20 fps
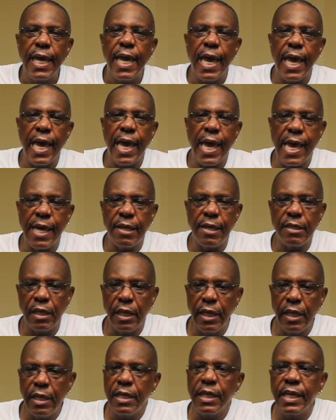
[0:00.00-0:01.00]
And
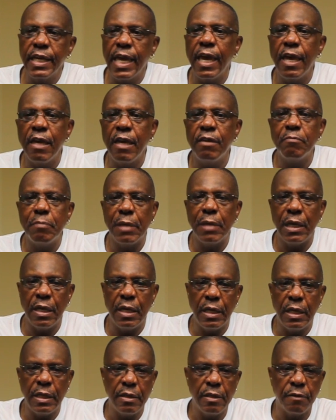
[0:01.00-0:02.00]
Linda gave
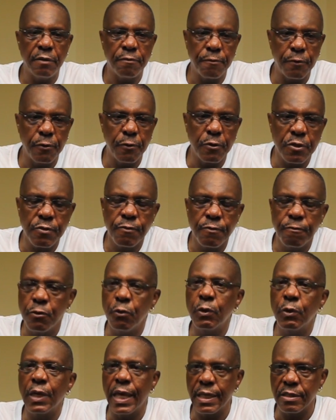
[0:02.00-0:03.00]
me the first
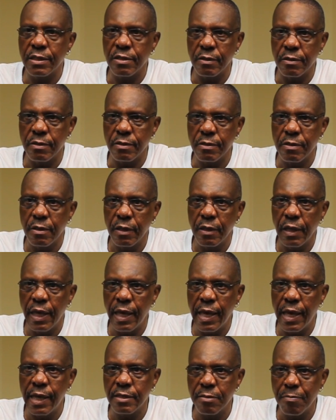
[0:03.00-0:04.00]
few lessons
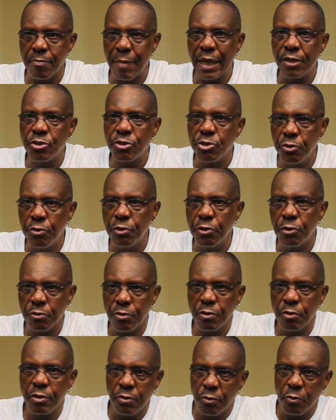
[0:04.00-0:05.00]
as my tutor
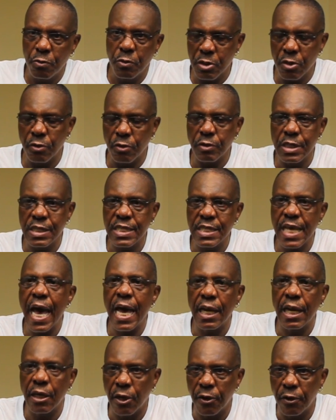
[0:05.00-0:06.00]
was on the
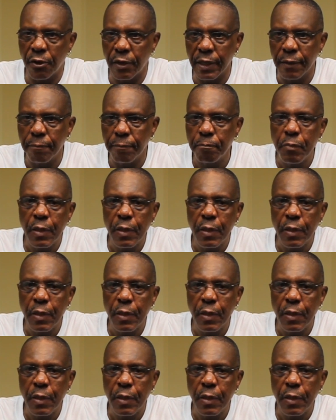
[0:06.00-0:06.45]
side learning.